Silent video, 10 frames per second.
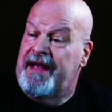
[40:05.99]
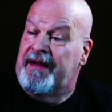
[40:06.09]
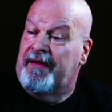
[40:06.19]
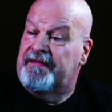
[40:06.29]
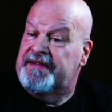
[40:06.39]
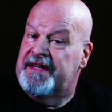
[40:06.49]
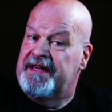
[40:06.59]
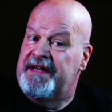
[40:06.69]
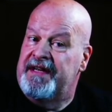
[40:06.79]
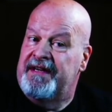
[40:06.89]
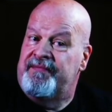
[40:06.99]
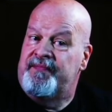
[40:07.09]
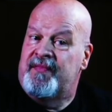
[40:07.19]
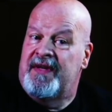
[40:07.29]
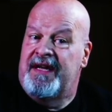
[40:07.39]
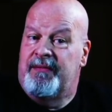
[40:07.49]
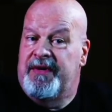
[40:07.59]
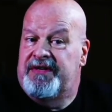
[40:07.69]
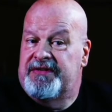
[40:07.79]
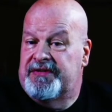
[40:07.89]
and all of a sudden, he
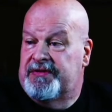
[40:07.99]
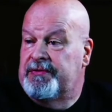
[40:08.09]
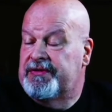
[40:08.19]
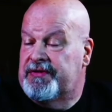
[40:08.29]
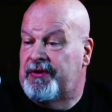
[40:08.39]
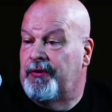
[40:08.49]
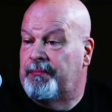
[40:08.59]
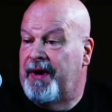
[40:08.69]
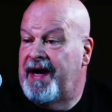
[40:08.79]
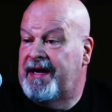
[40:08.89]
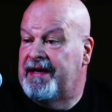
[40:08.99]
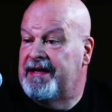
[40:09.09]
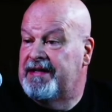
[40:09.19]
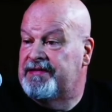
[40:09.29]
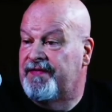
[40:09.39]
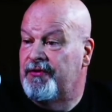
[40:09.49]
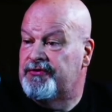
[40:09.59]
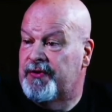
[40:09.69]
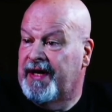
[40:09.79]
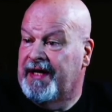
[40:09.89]
reaches into his coat pocket and his
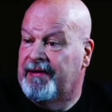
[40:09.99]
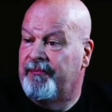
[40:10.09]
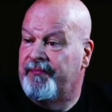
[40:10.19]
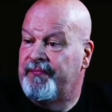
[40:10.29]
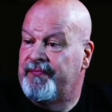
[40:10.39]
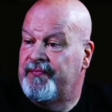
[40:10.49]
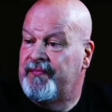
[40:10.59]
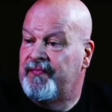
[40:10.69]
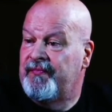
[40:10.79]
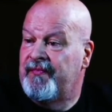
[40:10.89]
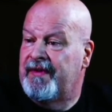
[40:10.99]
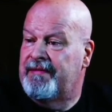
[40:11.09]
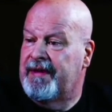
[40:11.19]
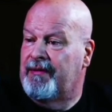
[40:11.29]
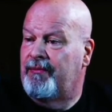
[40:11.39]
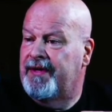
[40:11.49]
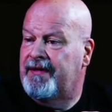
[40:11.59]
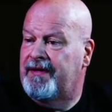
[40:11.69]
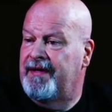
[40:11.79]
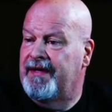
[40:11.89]
phone's ringing. I'm thinking,
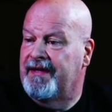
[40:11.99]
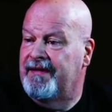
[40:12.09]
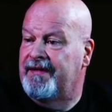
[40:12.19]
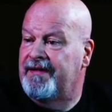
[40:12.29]
what kind of